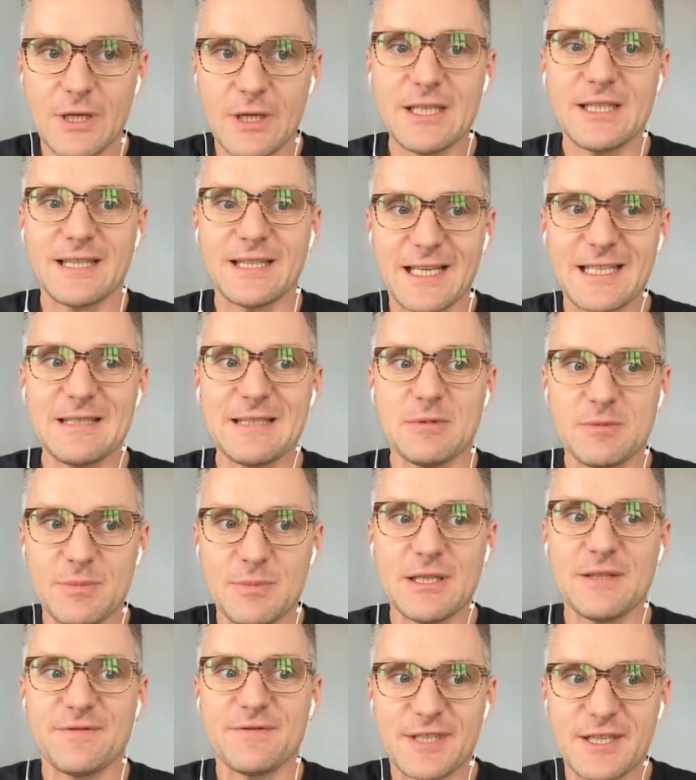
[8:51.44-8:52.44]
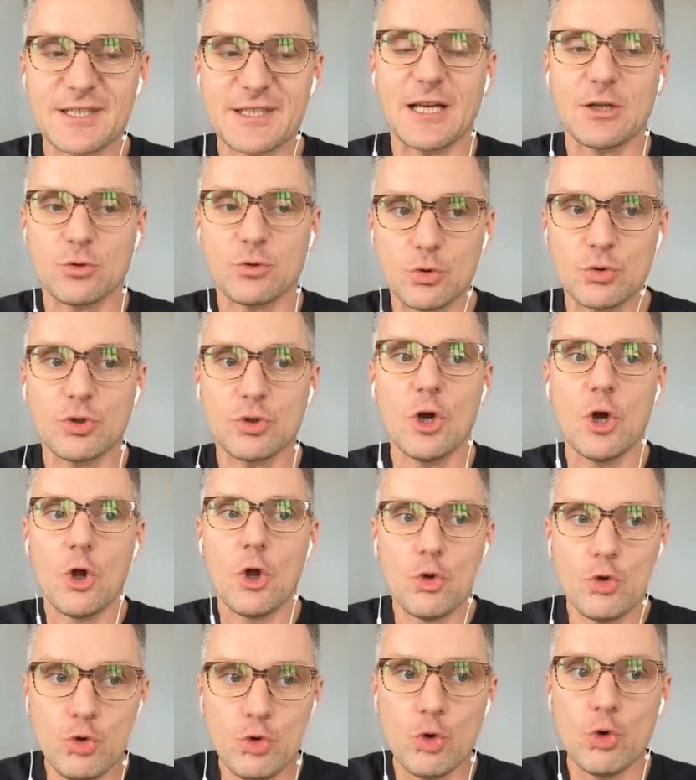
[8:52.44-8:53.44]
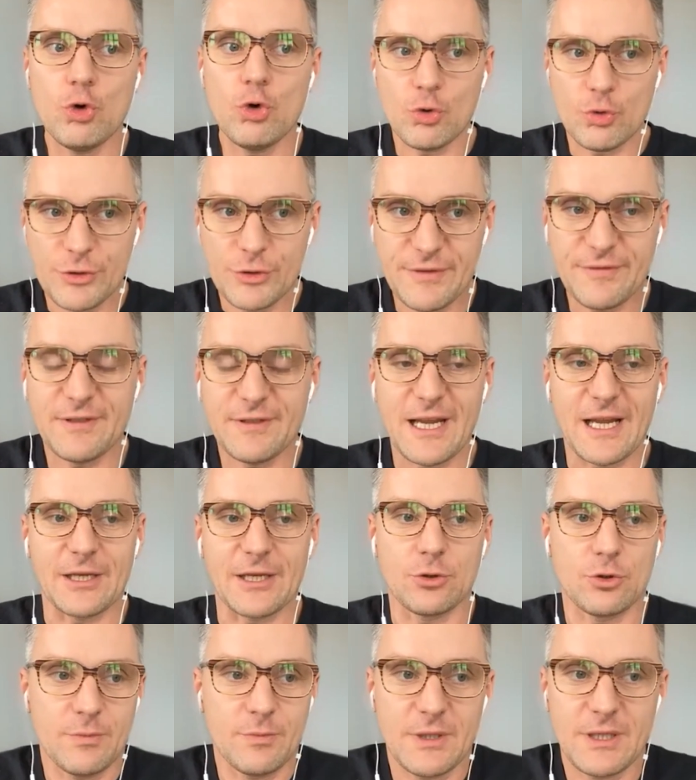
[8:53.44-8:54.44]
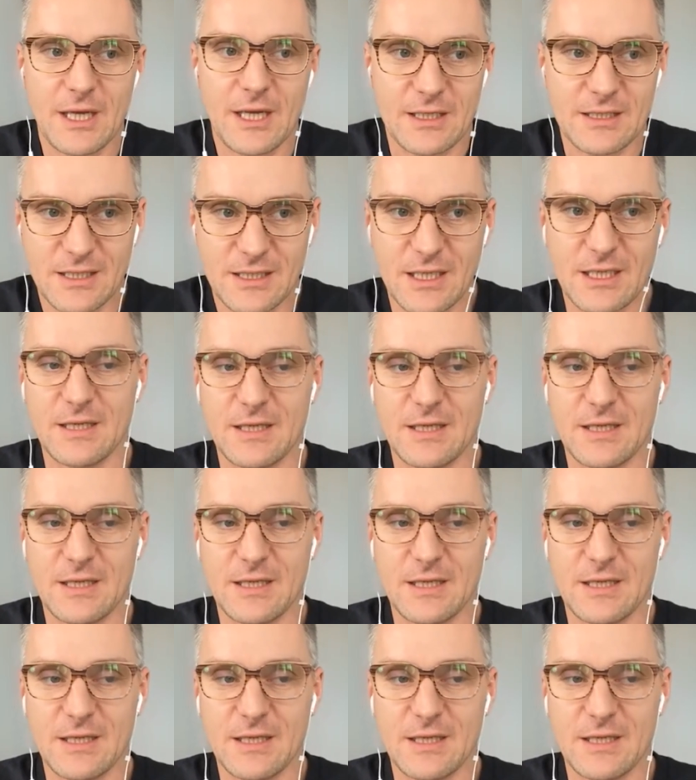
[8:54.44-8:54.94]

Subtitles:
They have always been like that. It is surprising how